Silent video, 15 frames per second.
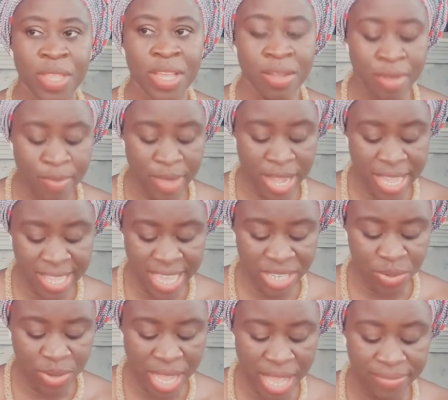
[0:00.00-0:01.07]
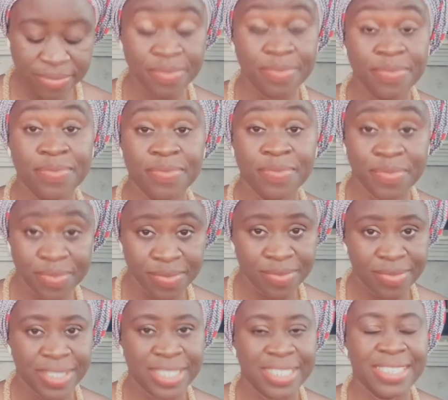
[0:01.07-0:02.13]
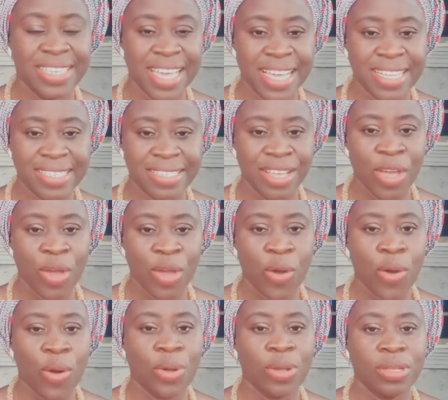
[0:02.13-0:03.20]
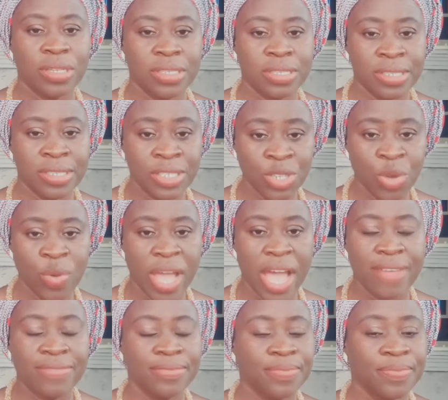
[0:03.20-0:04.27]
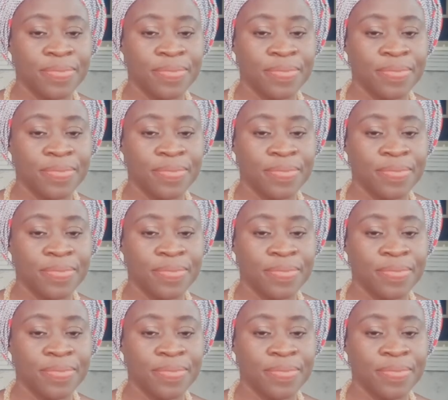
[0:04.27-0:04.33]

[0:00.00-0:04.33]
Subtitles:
Remember, yes, we have is yes, or we have